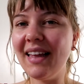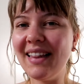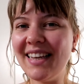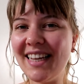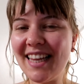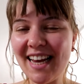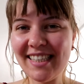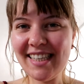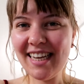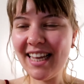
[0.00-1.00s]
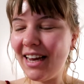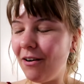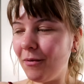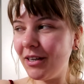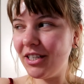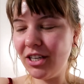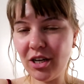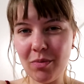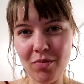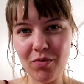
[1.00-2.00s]
The last thing that I want to
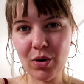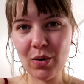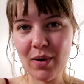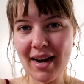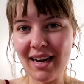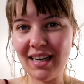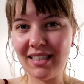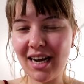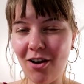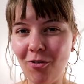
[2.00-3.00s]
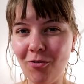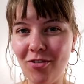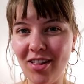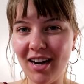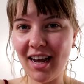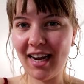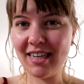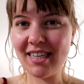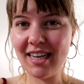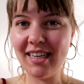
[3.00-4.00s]
do before winding down for the
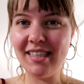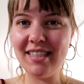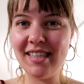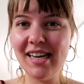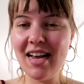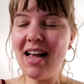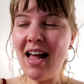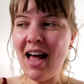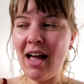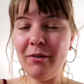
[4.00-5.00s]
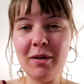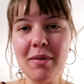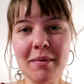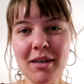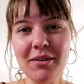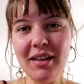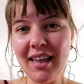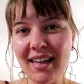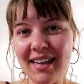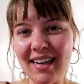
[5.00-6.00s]
night is I want to play my
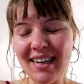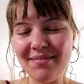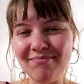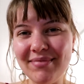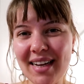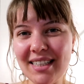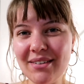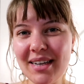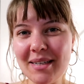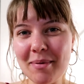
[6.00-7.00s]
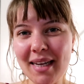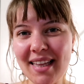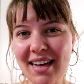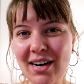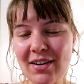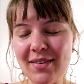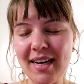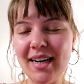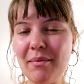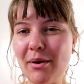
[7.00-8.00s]
ukulele. I don't get to play it that
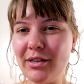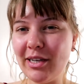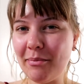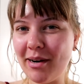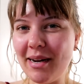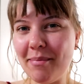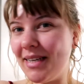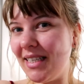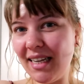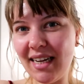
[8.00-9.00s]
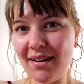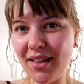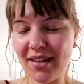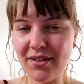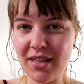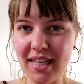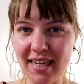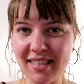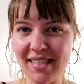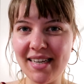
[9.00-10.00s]
often. I'm usually pretty busy with other
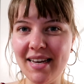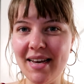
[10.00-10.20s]
things,